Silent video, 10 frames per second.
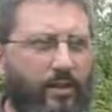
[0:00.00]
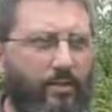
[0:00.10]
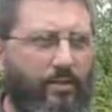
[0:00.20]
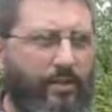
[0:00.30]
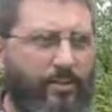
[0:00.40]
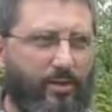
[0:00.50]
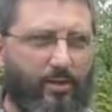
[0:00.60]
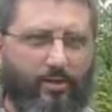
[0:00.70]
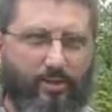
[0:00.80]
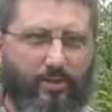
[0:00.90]
you don't seem to be
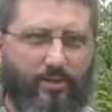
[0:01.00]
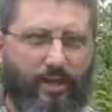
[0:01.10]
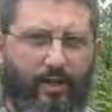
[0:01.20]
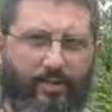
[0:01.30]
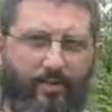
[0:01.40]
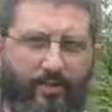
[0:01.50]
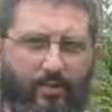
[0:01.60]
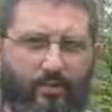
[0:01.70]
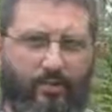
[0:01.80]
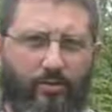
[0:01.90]
all stressed out and you're
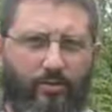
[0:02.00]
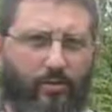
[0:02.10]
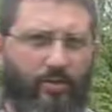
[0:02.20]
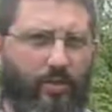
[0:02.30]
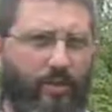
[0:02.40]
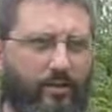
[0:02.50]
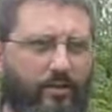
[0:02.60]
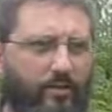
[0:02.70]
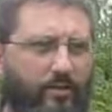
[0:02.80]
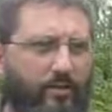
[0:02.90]
and you're you're not
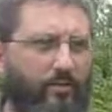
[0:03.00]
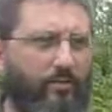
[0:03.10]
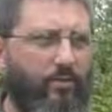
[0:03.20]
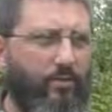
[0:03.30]
you know